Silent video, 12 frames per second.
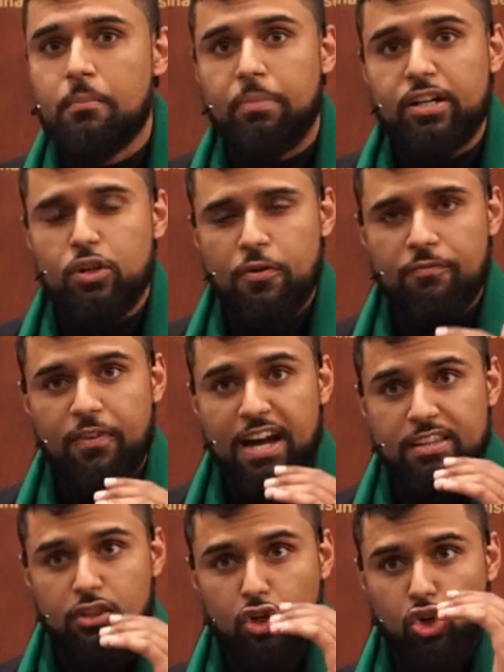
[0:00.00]
But you
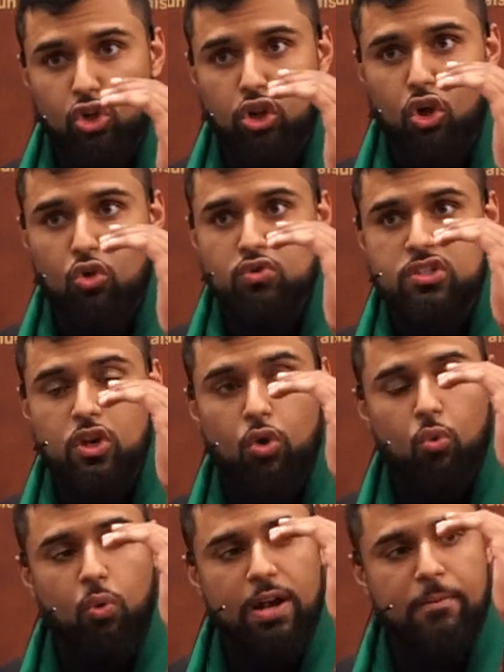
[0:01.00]
find the
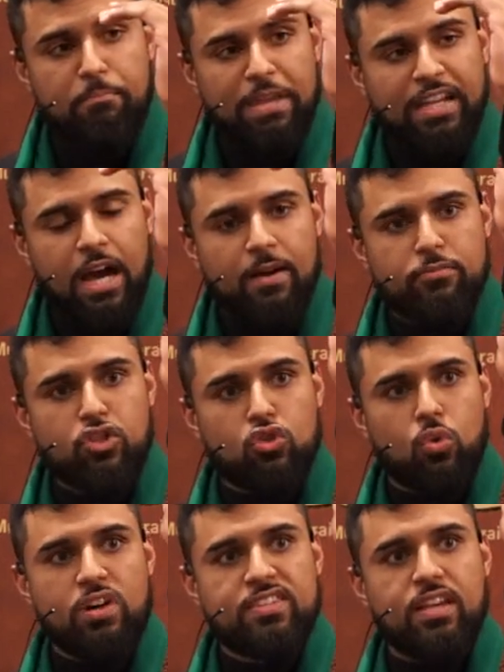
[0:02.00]
closer one
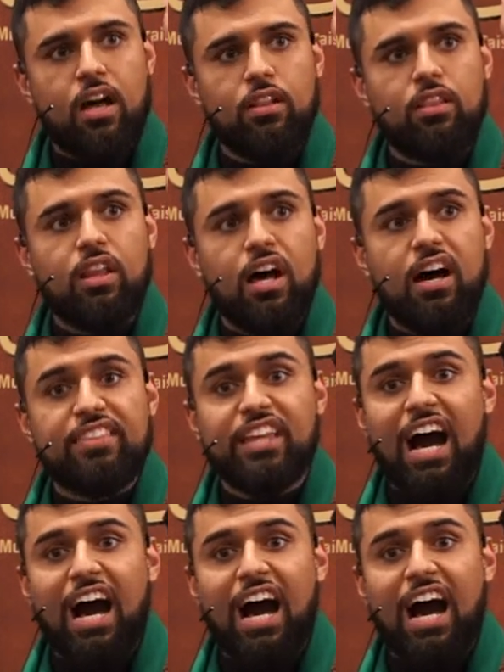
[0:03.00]
becomes towards Allah,